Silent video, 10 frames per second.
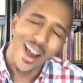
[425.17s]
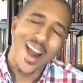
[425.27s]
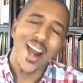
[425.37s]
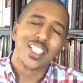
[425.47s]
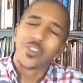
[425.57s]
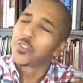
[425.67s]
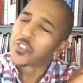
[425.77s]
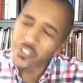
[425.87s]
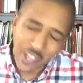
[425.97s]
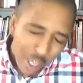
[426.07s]
uh, to
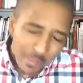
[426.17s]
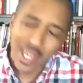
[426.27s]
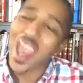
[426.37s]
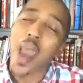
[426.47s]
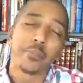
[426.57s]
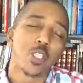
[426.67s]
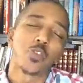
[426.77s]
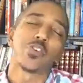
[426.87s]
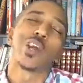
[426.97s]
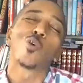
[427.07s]
feel the
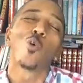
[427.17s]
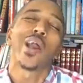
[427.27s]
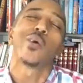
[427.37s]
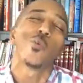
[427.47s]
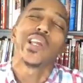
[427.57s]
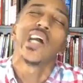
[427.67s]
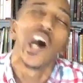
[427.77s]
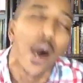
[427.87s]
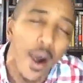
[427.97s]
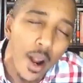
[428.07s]
atmosphere where we
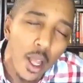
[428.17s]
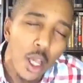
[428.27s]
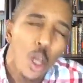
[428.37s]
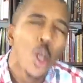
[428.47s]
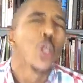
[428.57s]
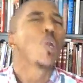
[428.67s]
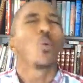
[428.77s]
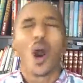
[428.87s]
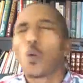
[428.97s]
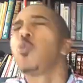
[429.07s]
are. You
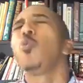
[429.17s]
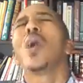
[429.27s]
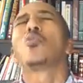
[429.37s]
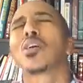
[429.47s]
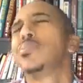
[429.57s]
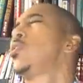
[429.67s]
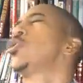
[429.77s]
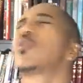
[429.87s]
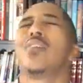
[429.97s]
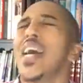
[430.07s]
are welcome to
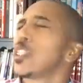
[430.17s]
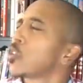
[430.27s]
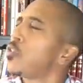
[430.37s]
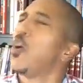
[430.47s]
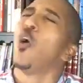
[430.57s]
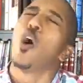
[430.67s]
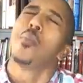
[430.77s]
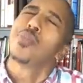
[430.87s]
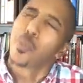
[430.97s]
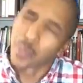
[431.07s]

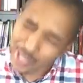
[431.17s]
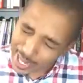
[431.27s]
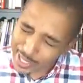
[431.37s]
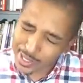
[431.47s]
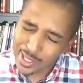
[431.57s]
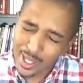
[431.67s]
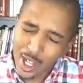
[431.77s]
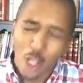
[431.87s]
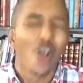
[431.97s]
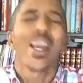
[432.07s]
transform the place.
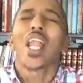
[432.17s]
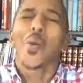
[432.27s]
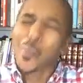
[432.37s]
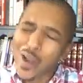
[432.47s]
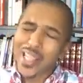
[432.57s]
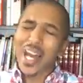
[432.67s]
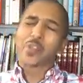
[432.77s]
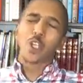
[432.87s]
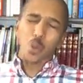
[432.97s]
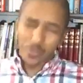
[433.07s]
Lord God, I pray now
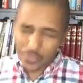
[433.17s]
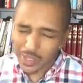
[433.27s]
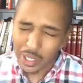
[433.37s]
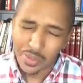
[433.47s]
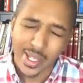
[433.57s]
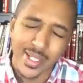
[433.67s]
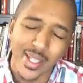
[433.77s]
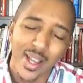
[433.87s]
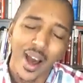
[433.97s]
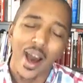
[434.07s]
that you would fill this
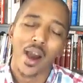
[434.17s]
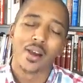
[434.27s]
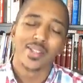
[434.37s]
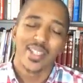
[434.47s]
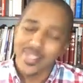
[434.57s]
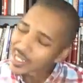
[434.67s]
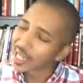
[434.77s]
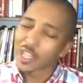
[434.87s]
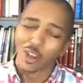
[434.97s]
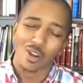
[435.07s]
uh, this
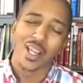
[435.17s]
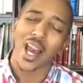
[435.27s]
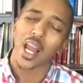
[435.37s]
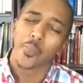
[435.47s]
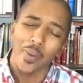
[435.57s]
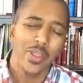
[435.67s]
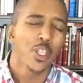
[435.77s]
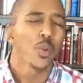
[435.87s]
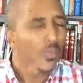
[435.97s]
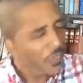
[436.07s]
study, Lord God. I pray
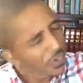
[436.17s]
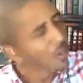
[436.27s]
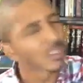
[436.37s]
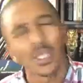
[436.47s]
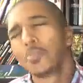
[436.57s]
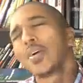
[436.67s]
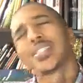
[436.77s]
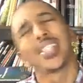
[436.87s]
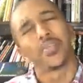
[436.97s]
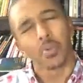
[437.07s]
that you would fill
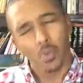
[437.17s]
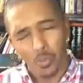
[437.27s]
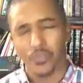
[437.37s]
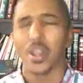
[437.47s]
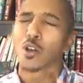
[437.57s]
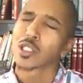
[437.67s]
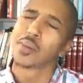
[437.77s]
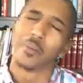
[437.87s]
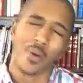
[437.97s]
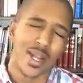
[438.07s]
someone's living room, fill
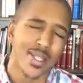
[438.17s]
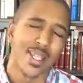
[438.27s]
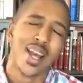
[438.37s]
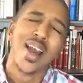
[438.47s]
someone's